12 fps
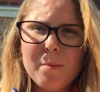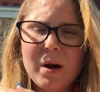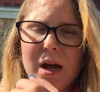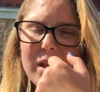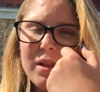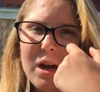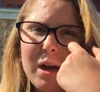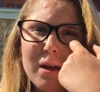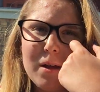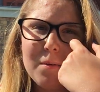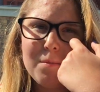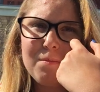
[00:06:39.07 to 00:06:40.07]
But
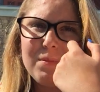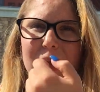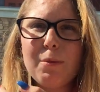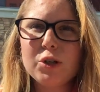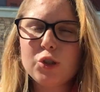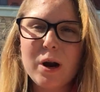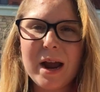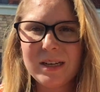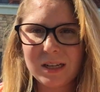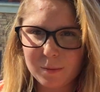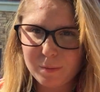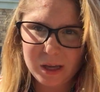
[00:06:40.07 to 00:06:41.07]
they were
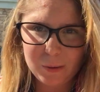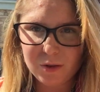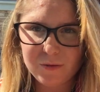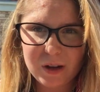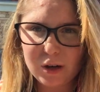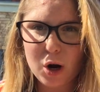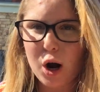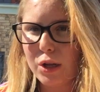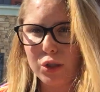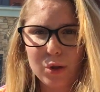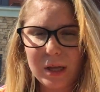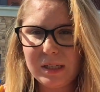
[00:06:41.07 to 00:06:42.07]
trying to compete with
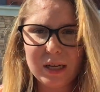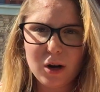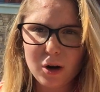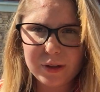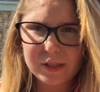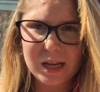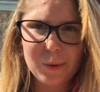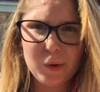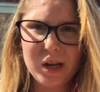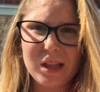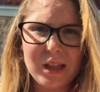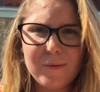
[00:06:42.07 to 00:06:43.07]
VidCon, so they did it on the same weekend.